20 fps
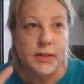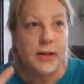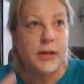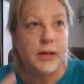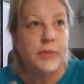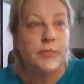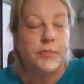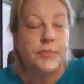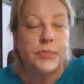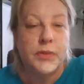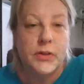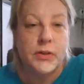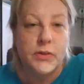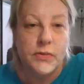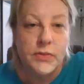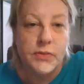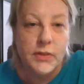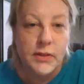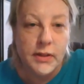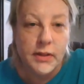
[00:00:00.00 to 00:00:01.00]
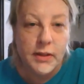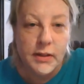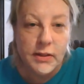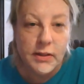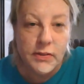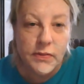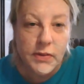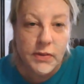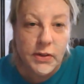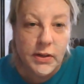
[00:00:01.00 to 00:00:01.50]
I don't know if the
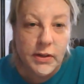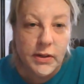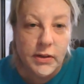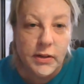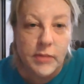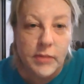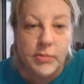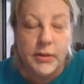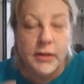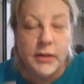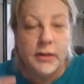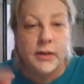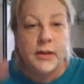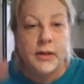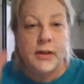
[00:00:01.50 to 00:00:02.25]
lighting's very good, but